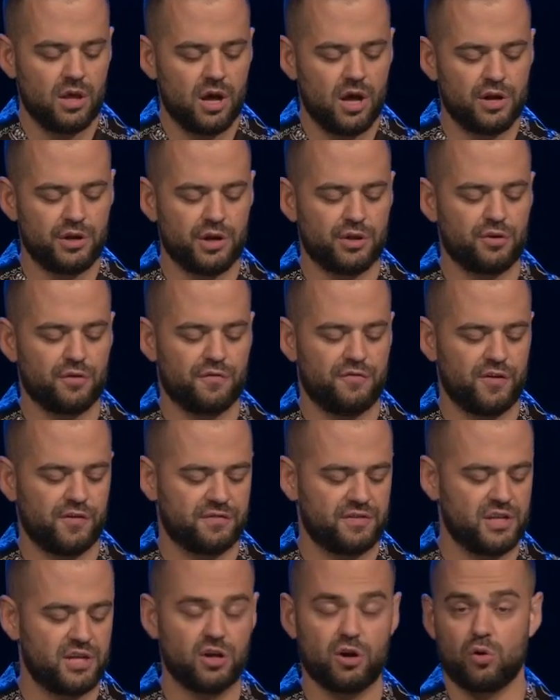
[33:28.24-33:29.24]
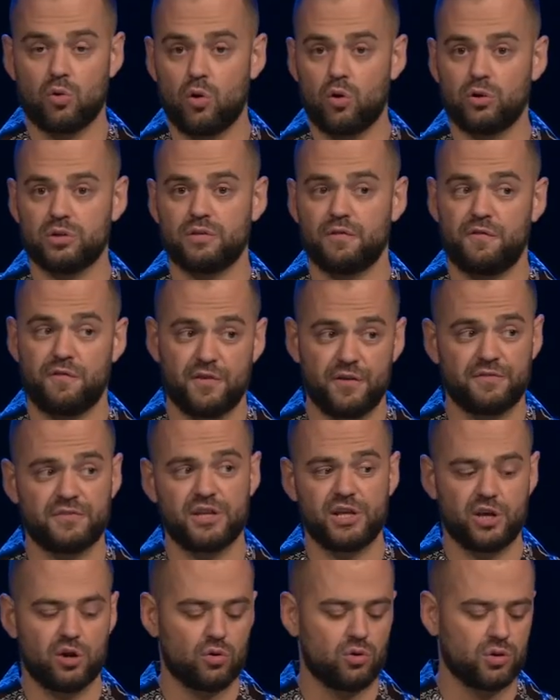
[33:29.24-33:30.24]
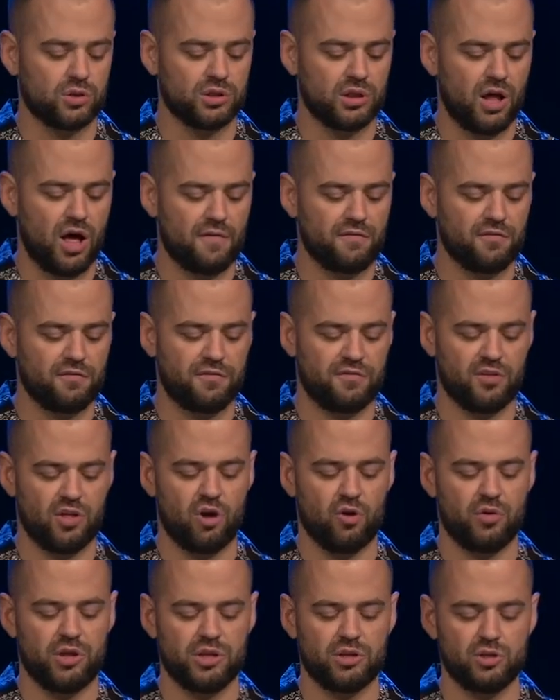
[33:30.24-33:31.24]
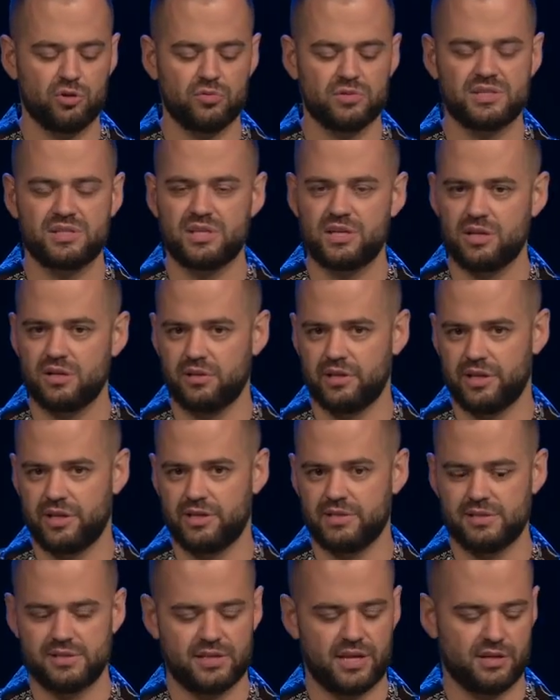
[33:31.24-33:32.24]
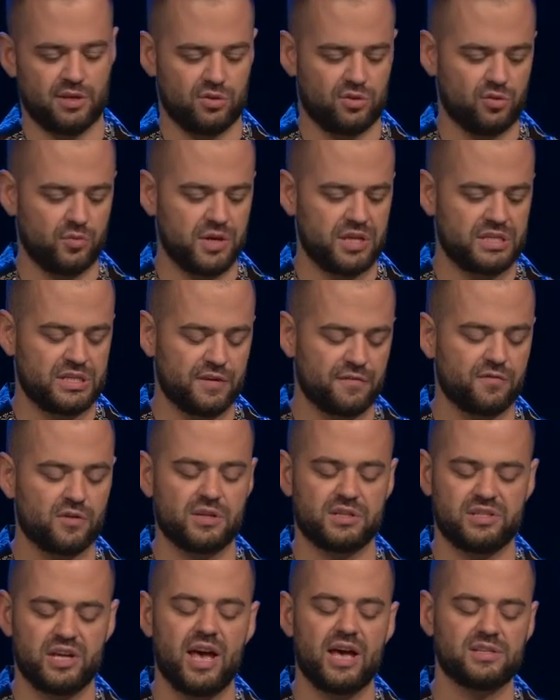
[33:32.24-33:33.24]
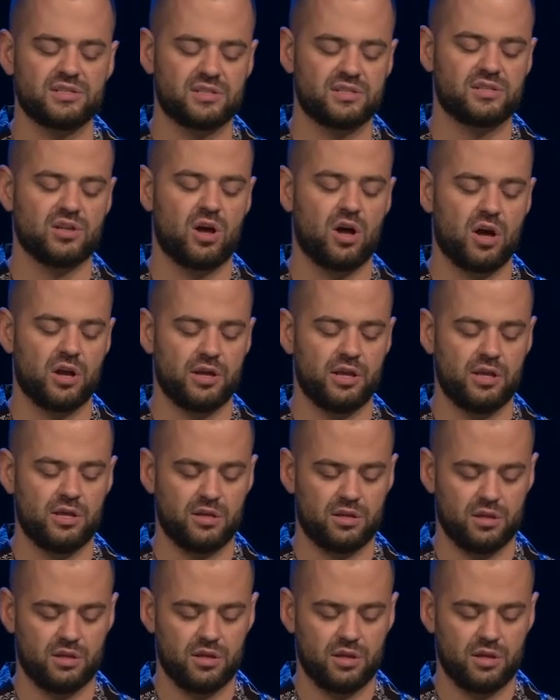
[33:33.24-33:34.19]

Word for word: Another fifty-year-old lava flow in New Zealand, they did three different tests on it,